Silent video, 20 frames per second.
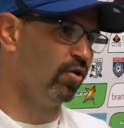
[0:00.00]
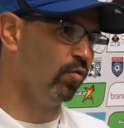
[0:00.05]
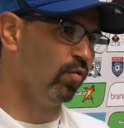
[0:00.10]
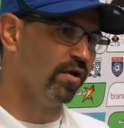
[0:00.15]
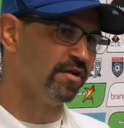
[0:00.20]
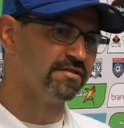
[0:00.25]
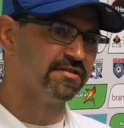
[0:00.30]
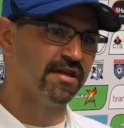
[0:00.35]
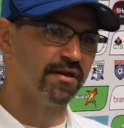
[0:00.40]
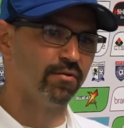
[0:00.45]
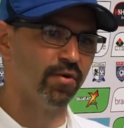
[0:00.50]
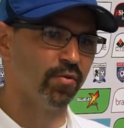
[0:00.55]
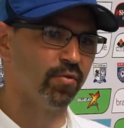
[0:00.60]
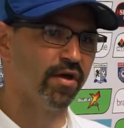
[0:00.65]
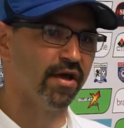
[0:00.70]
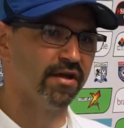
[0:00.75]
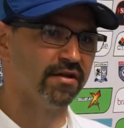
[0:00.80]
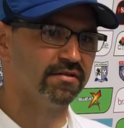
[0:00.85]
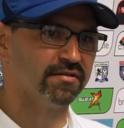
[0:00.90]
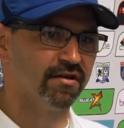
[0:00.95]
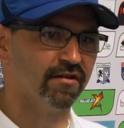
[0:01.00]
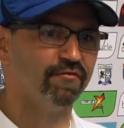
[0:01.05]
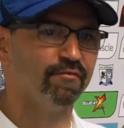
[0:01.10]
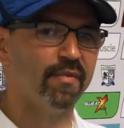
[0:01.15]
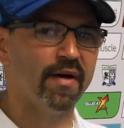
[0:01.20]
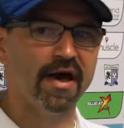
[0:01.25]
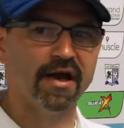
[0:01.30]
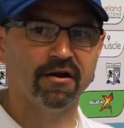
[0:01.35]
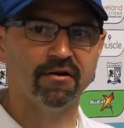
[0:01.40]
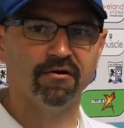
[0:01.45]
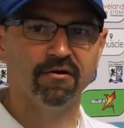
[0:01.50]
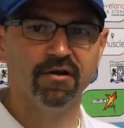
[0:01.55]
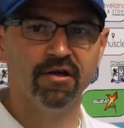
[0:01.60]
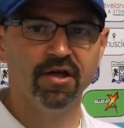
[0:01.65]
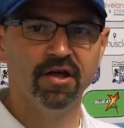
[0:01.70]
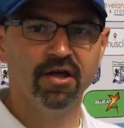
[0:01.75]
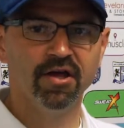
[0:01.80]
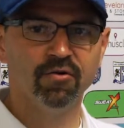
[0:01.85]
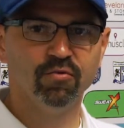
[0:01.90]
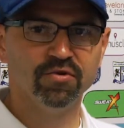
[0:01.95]
Wednesday when we had a tough battle,
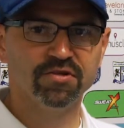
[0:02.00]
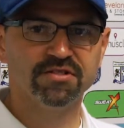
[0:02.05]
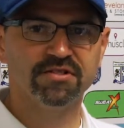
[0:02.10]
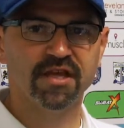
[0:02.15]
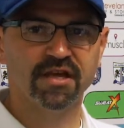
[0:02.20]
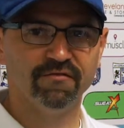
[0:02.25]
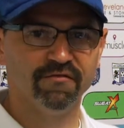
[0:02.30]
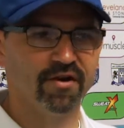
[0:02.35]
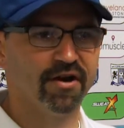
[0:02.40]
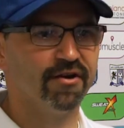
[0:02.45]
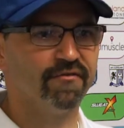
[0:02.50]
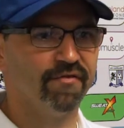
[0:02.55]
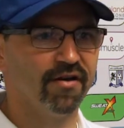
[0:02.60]
we stayed very,